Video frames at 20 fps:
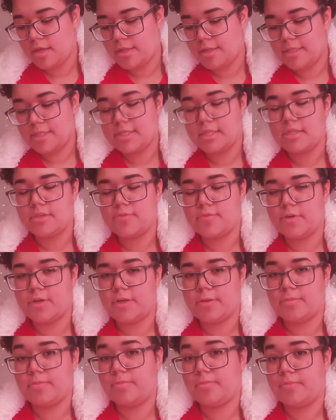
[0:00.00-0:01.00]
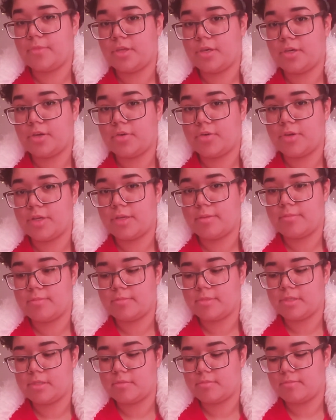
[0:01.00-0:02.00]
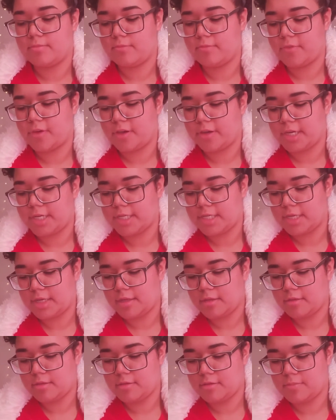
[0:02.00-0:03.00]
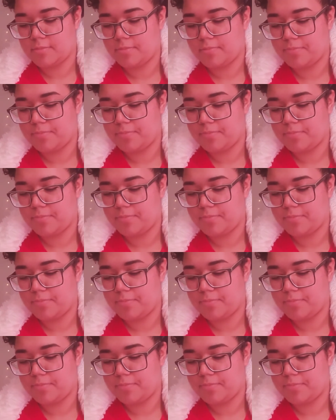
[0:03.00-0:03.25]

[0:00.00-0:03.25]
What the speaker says: This is from the Grimm's fairy tales.